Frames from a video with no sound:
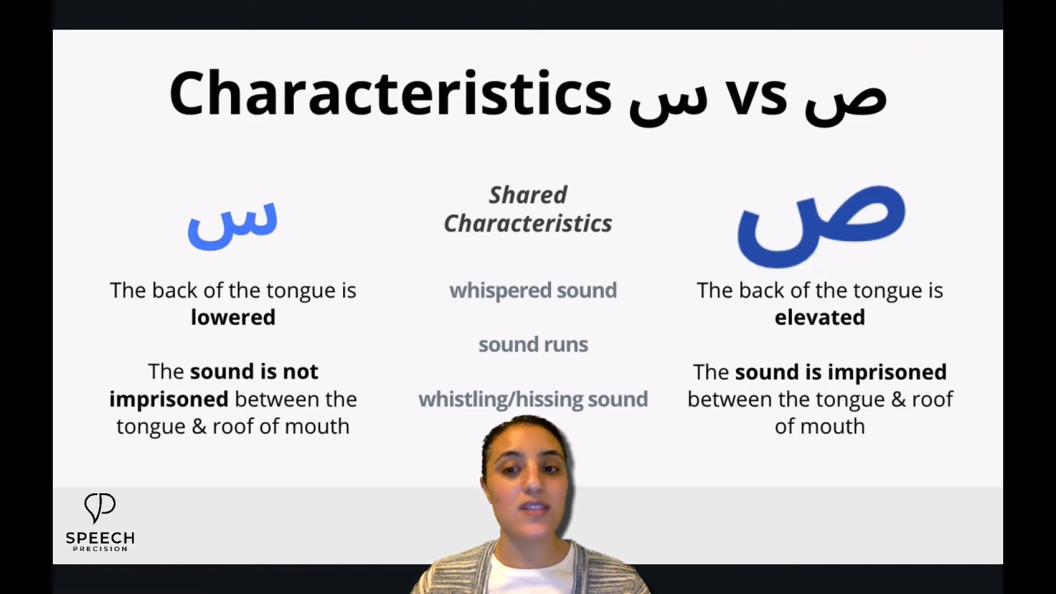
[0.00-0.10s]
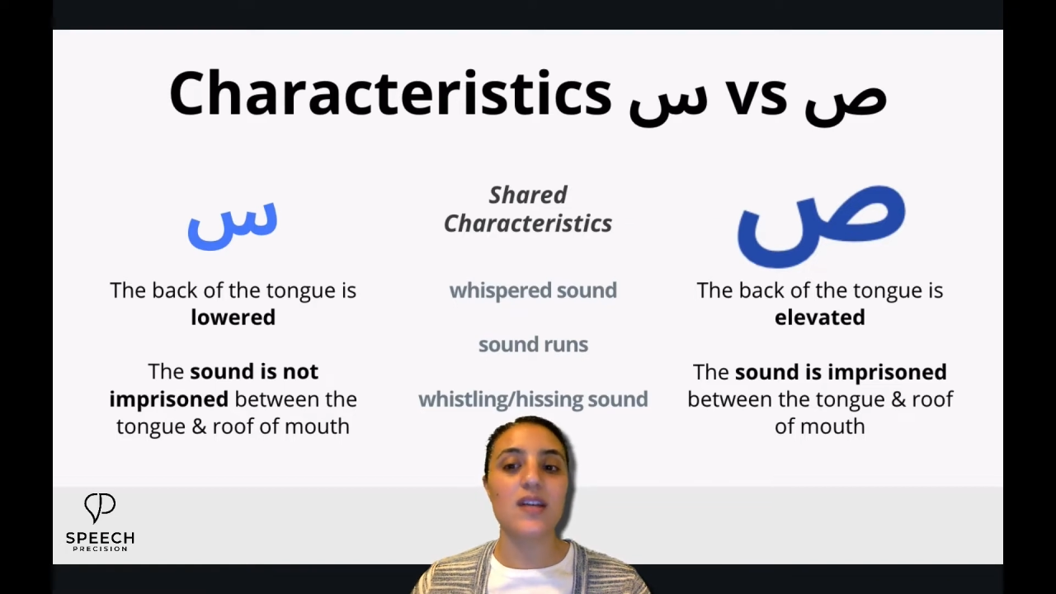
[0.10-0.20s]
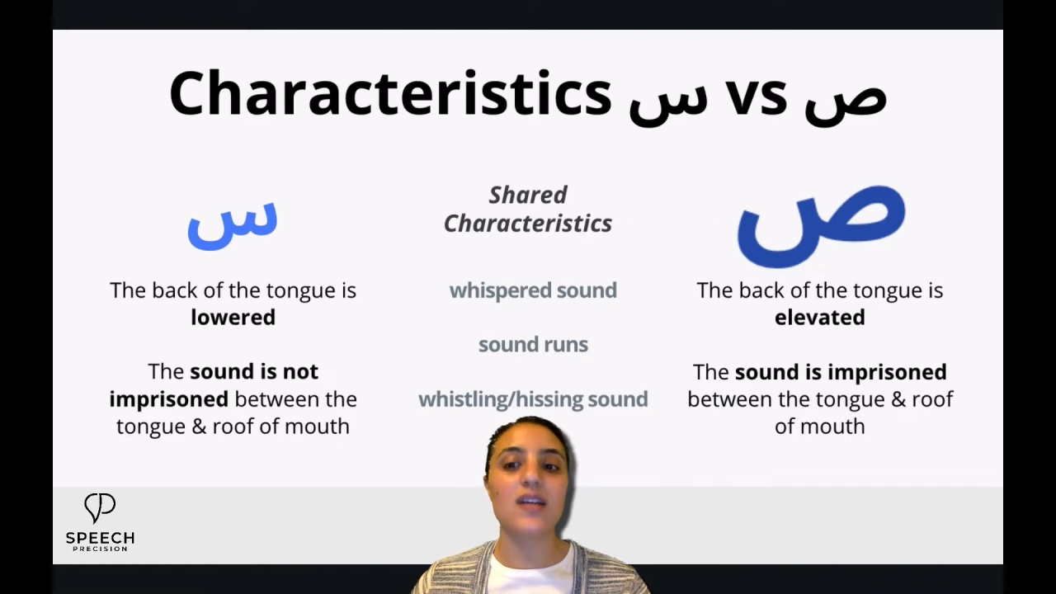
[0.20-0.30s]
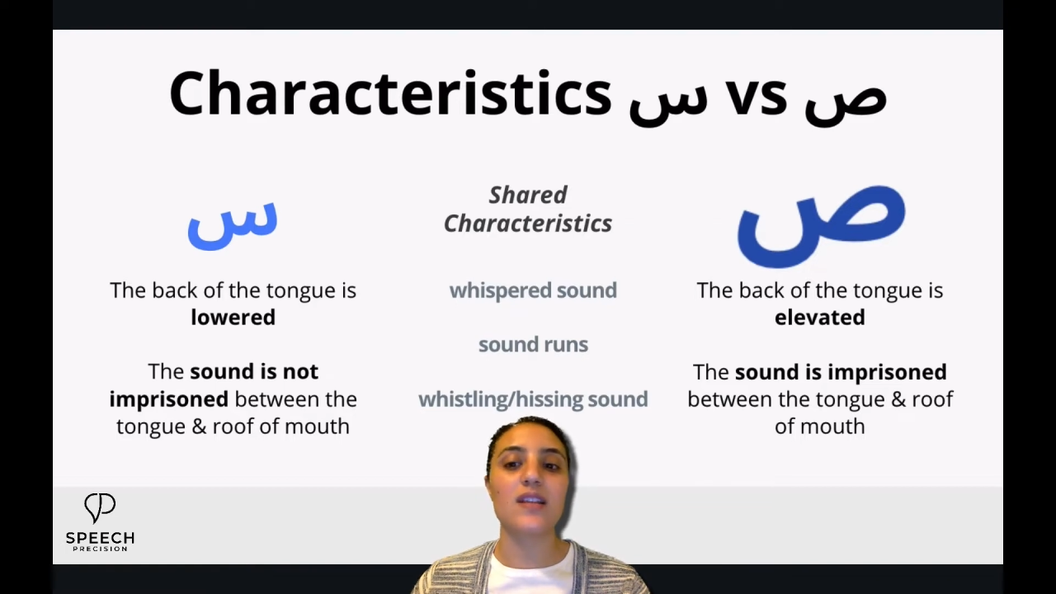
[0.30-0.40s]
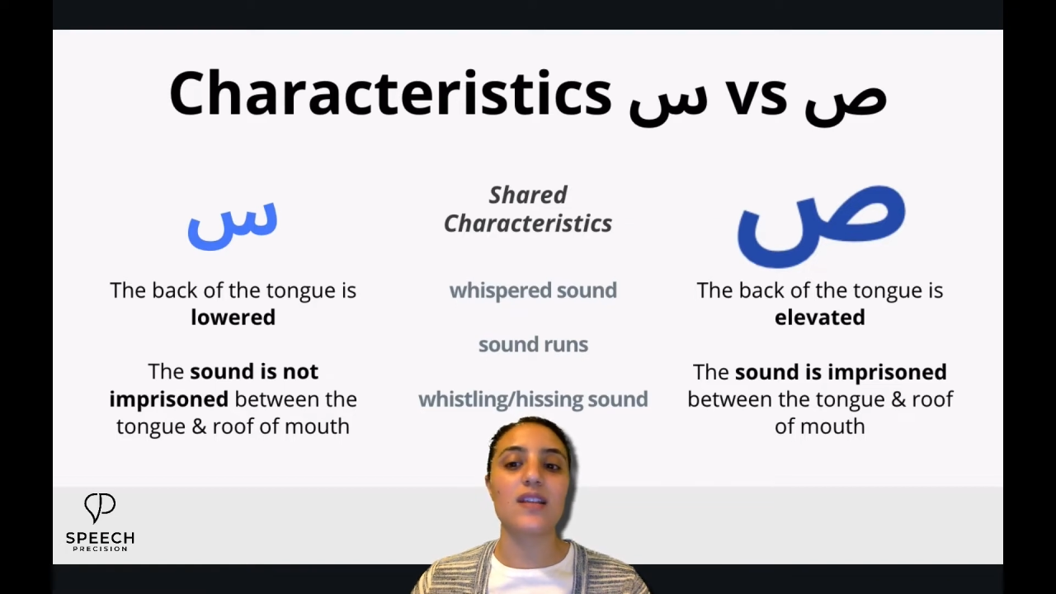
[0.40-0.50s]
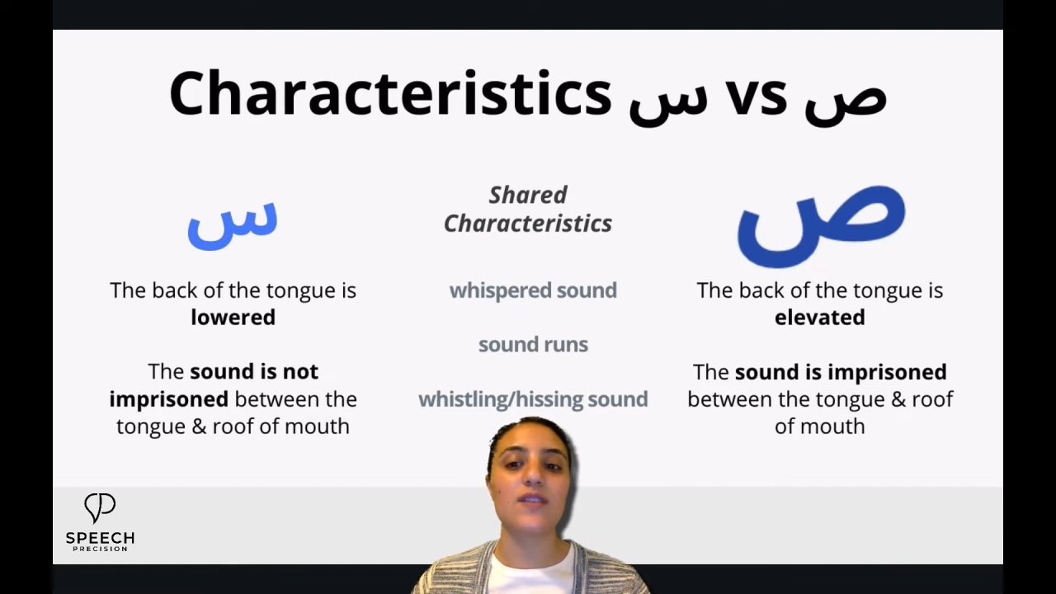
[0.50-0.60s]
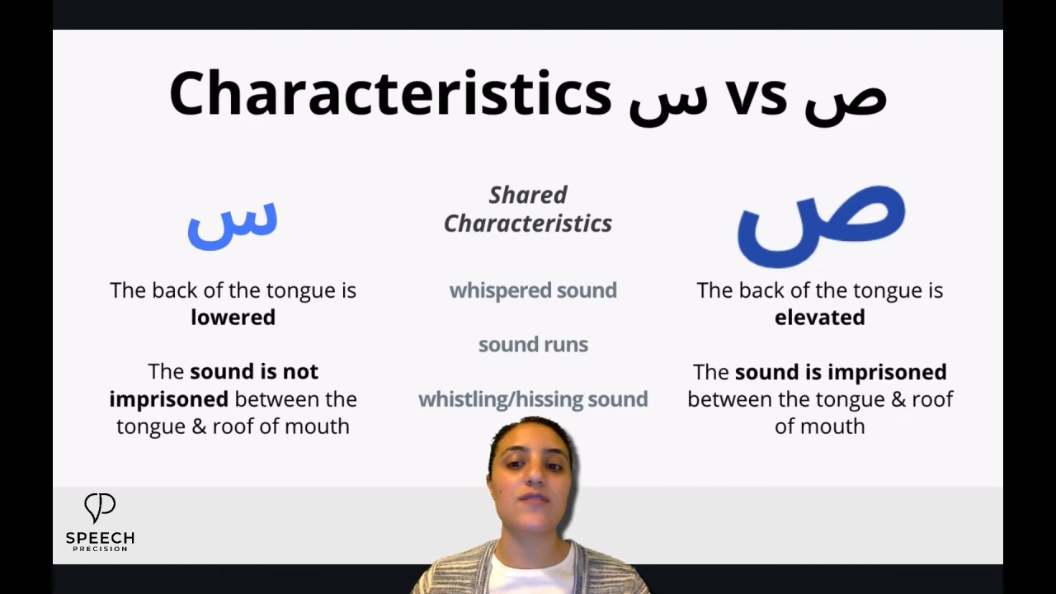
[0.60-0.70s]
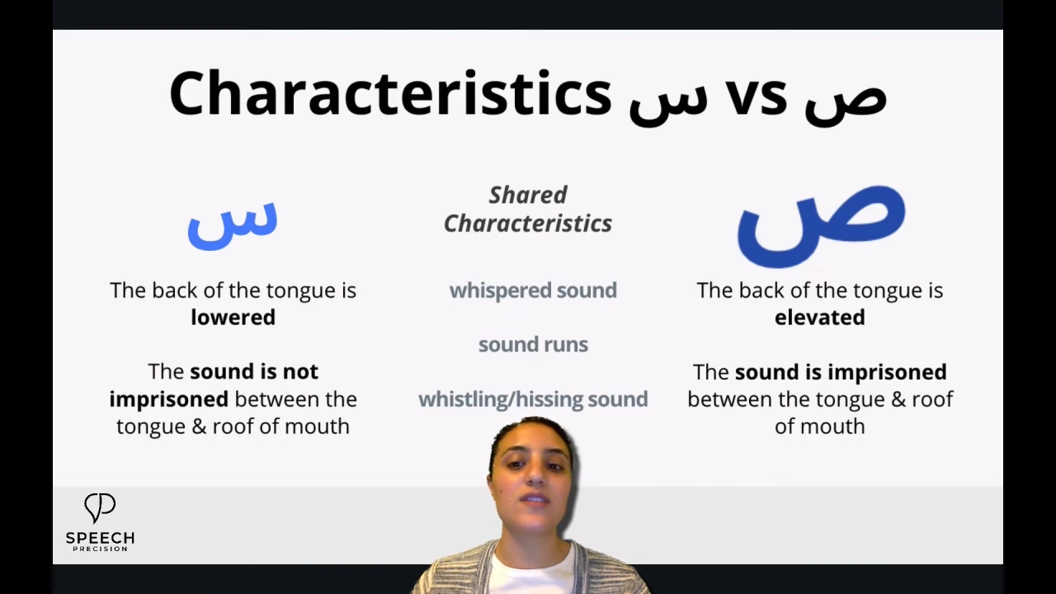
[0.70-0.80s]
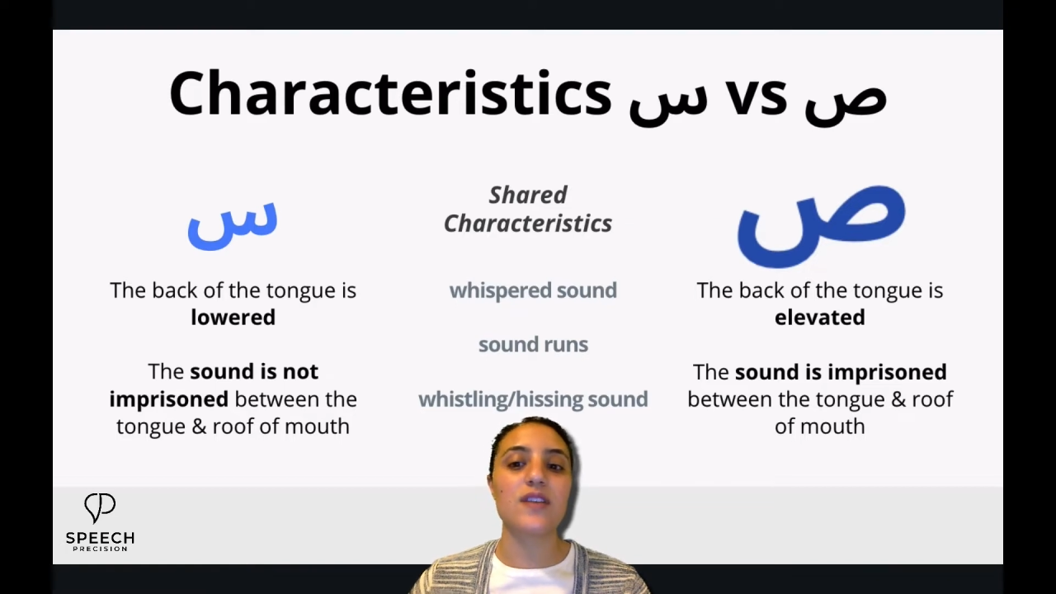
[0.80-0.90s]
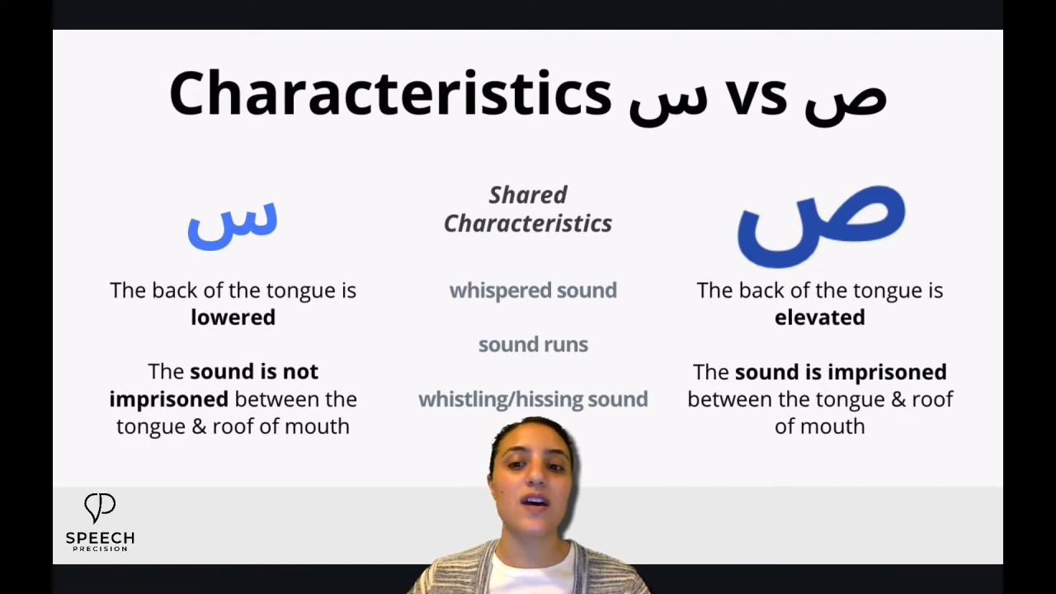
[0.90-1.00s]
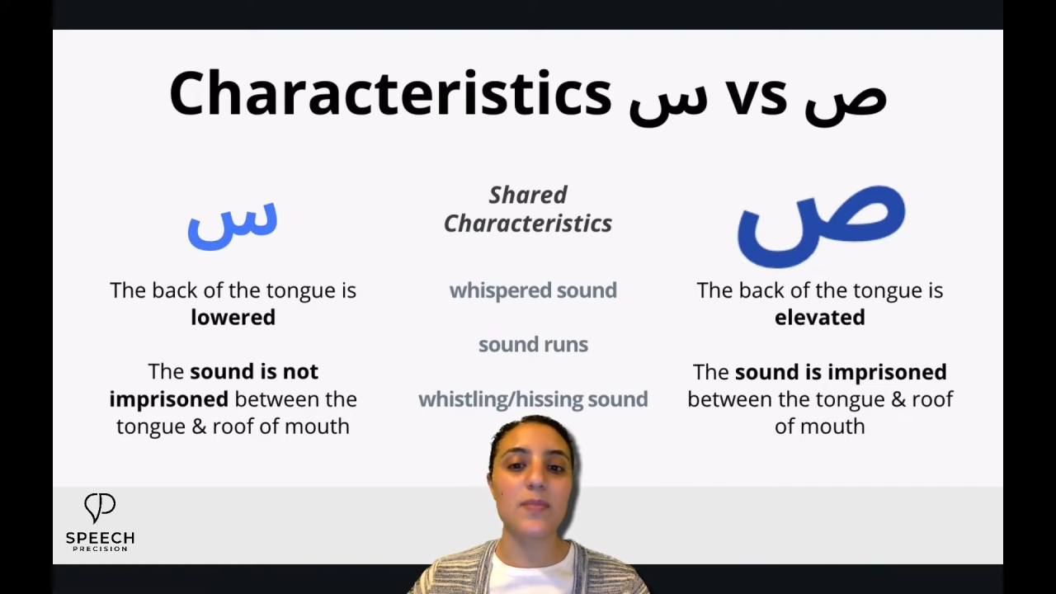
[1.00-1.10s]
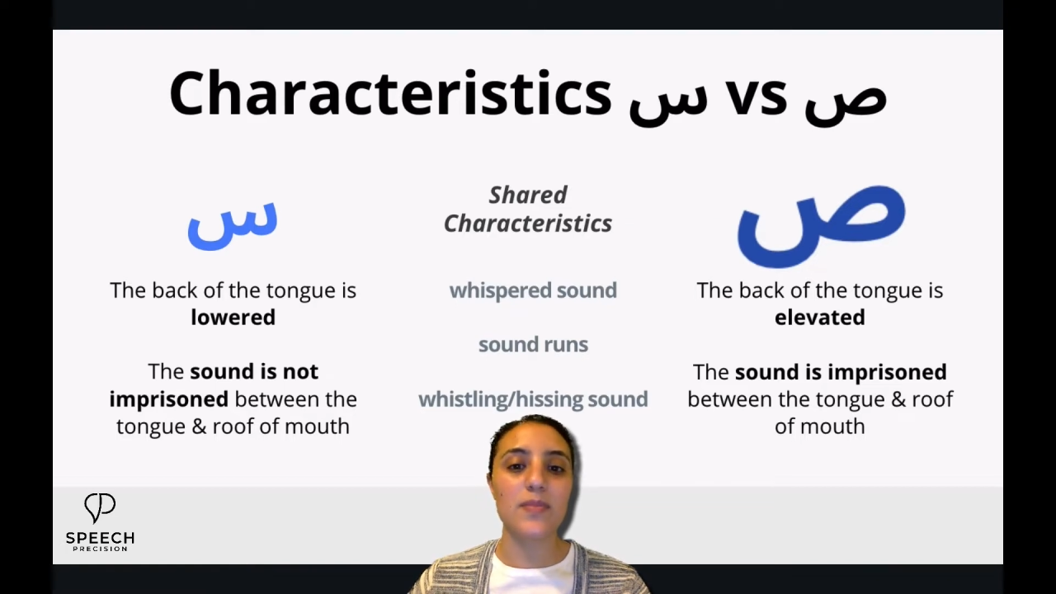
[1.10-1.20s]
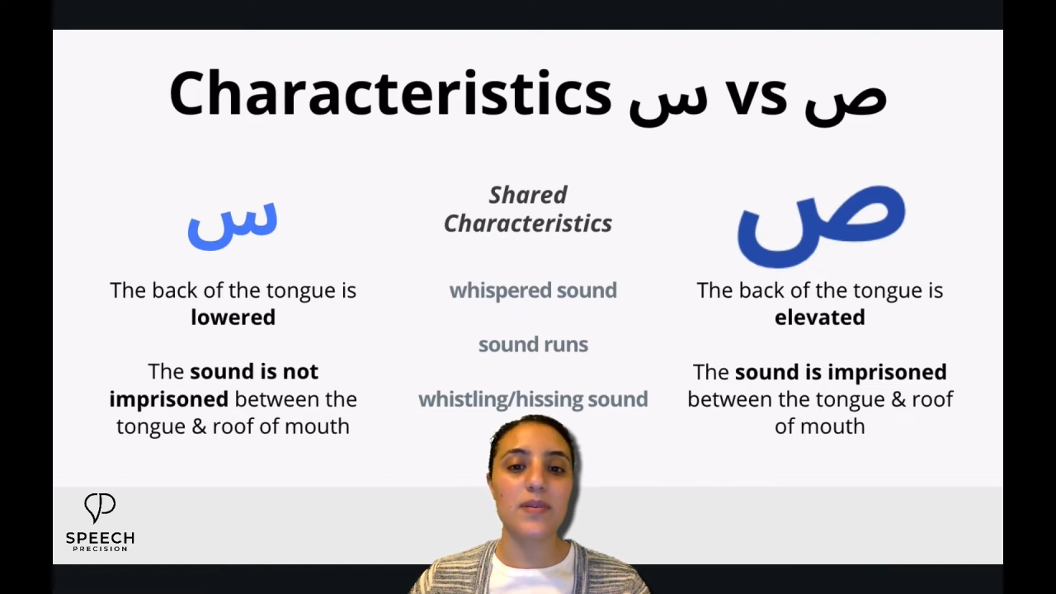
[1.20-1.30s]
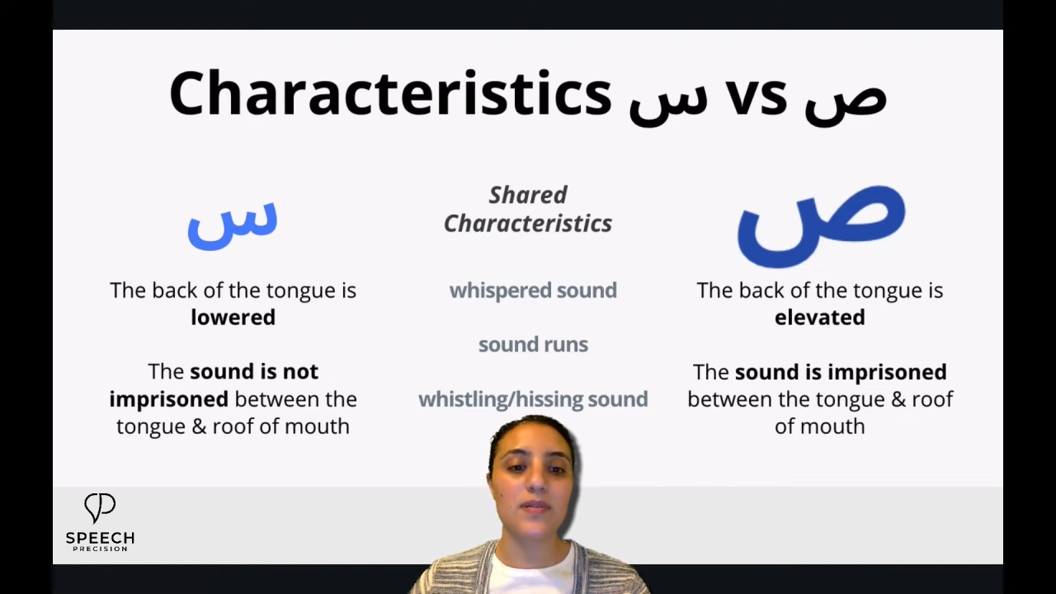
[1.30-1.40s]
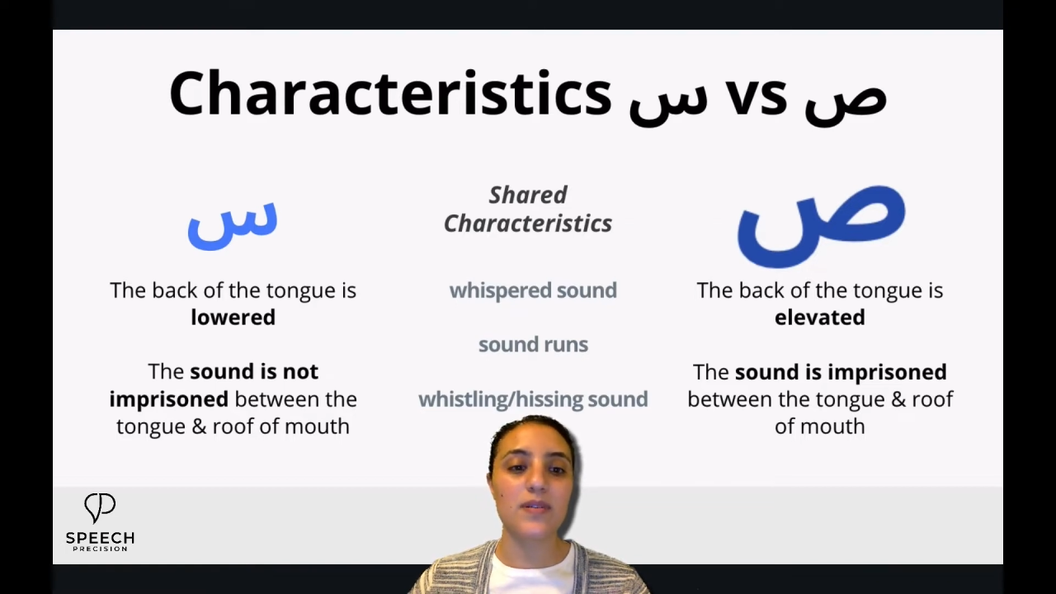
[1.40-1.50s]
tongue lifts up.